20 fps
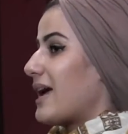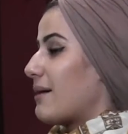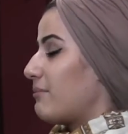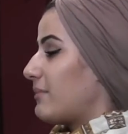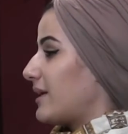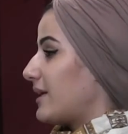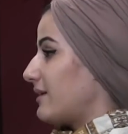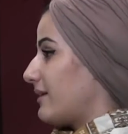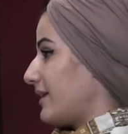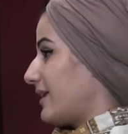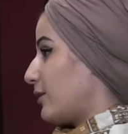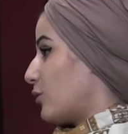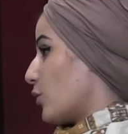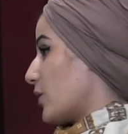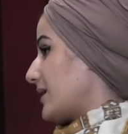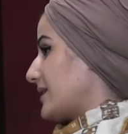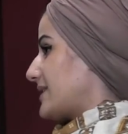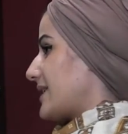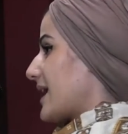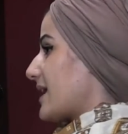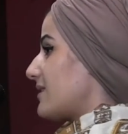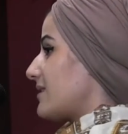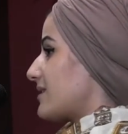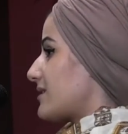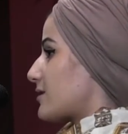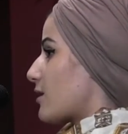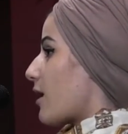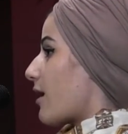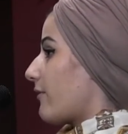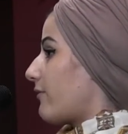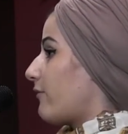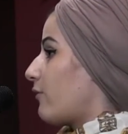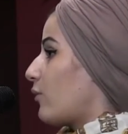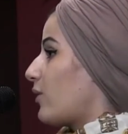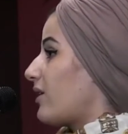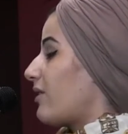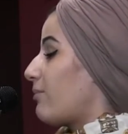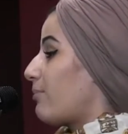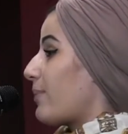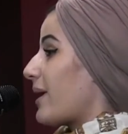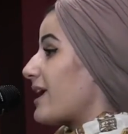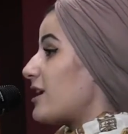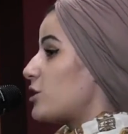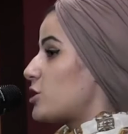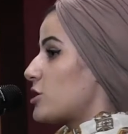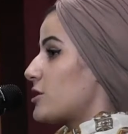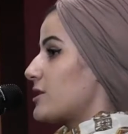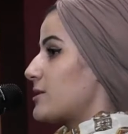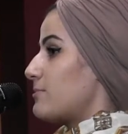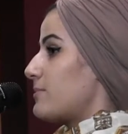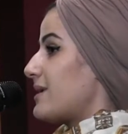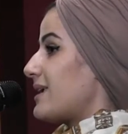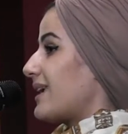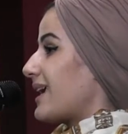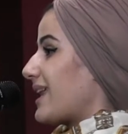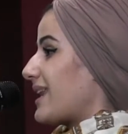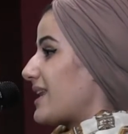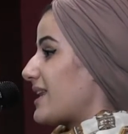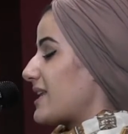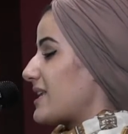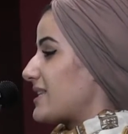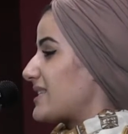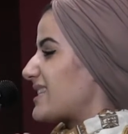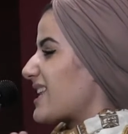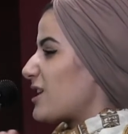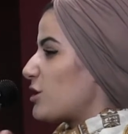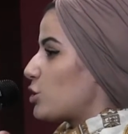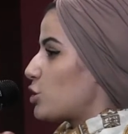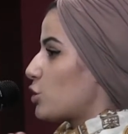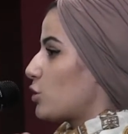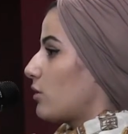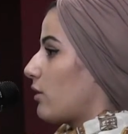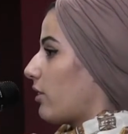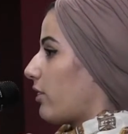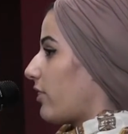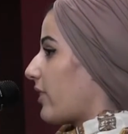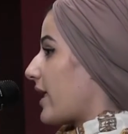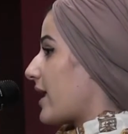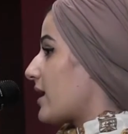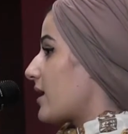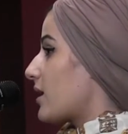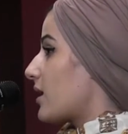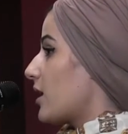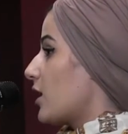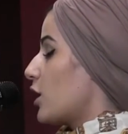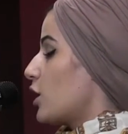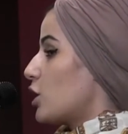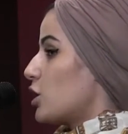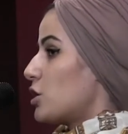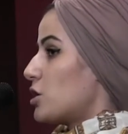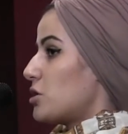I'm going to end this off with patience being an essential thing